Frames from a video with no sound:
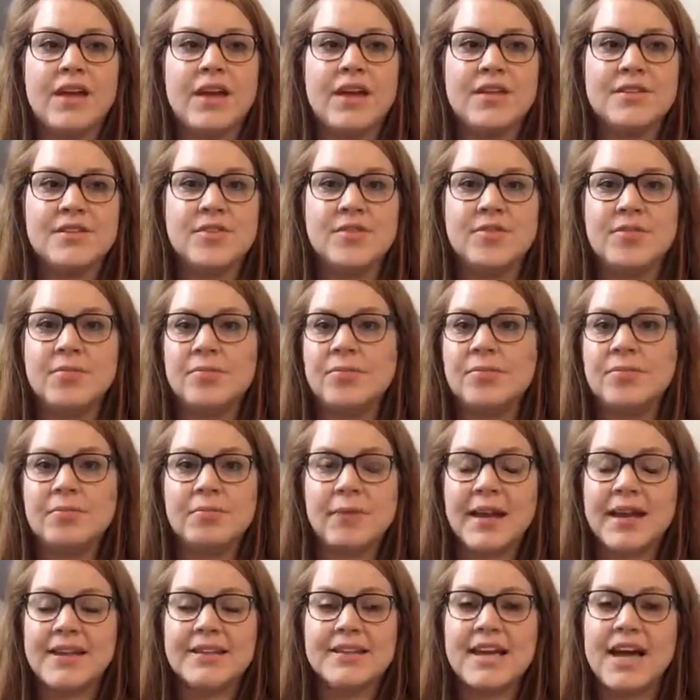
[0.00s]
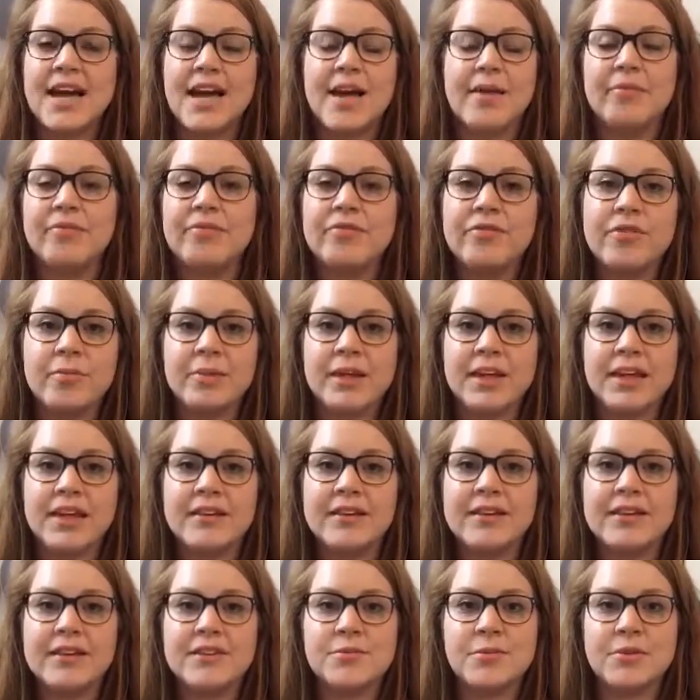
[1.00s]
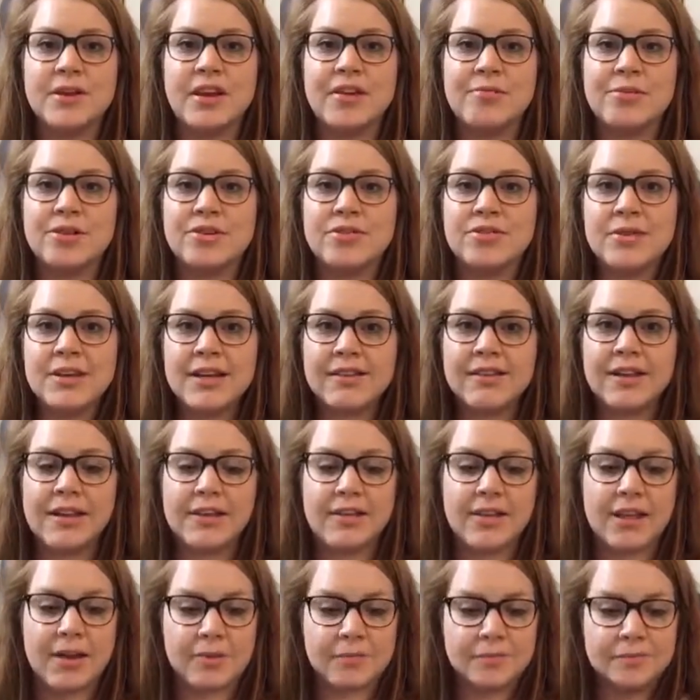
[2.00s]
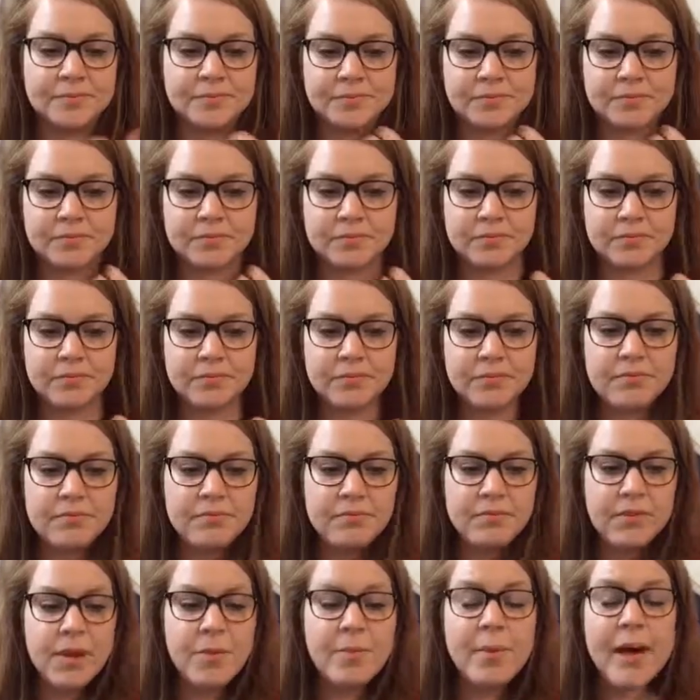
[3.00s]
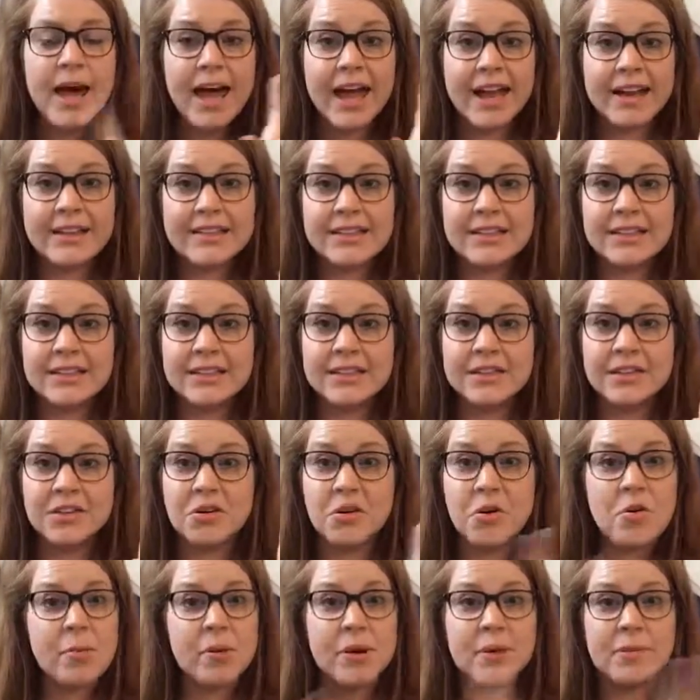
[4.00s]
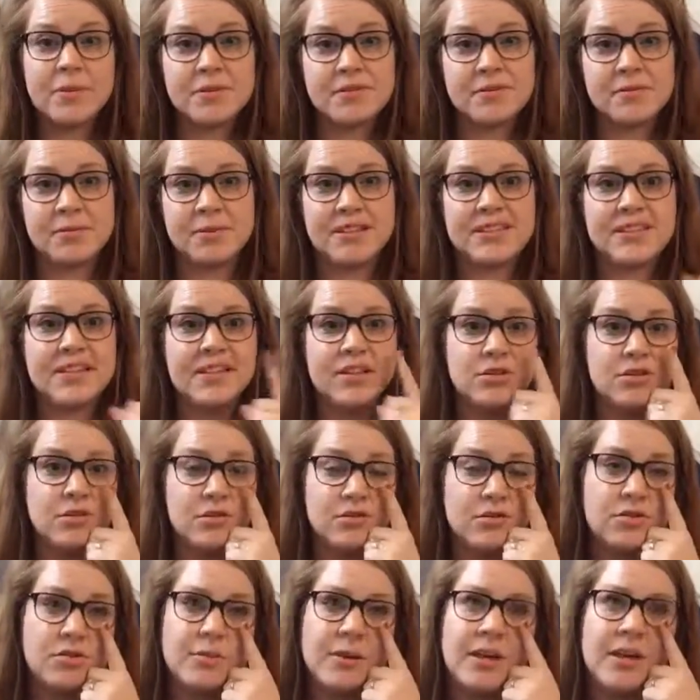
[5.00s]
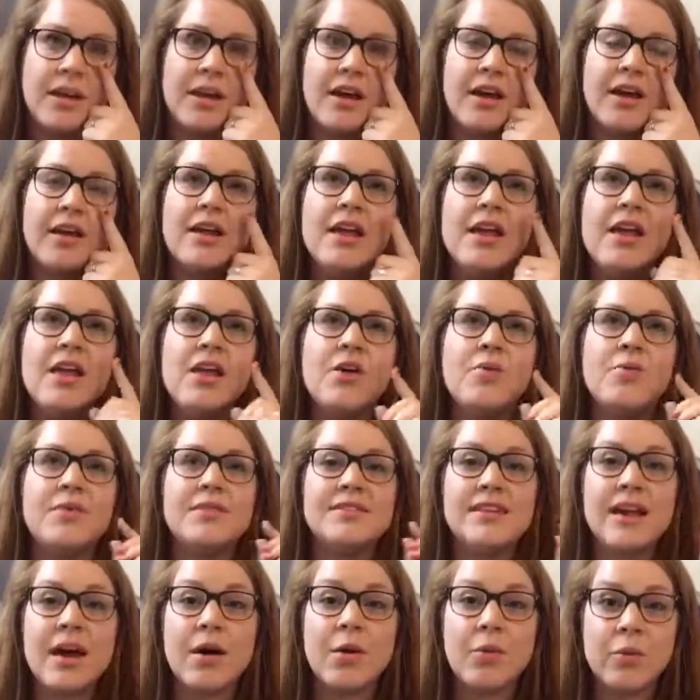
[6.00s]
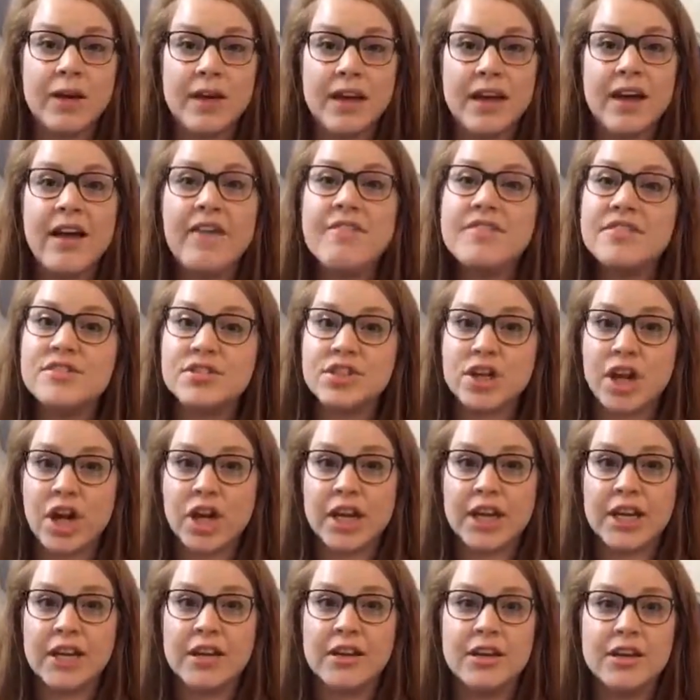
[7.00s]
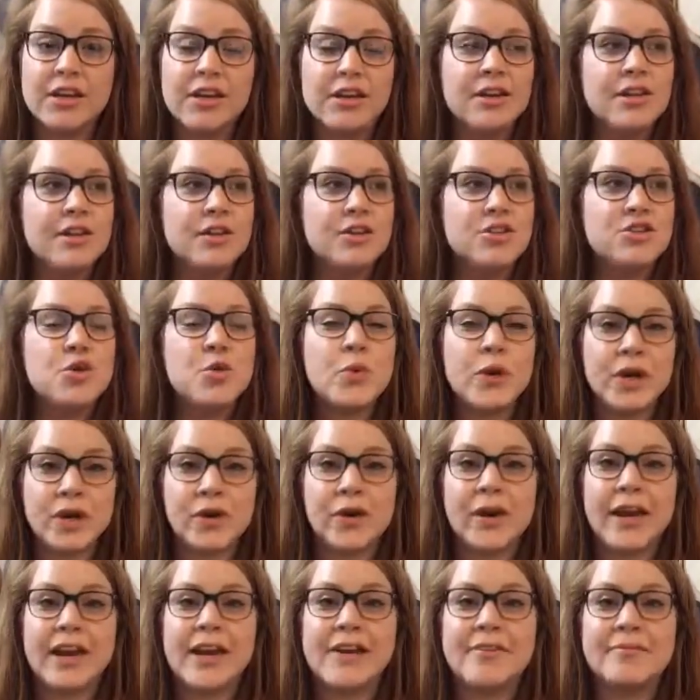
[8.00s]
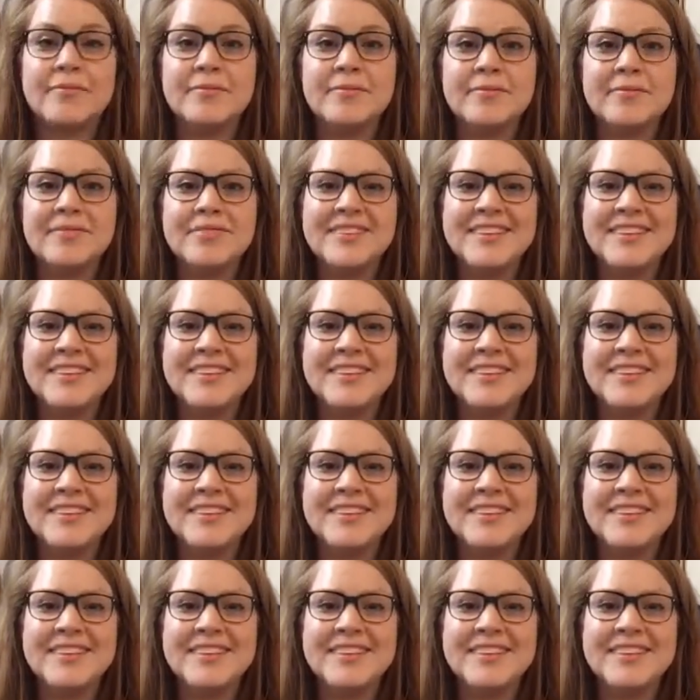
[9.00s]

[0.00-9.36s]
And so bedtime for me is when I've been doing it lately. But the whole purpose of me saying social media was that we have started Twittering.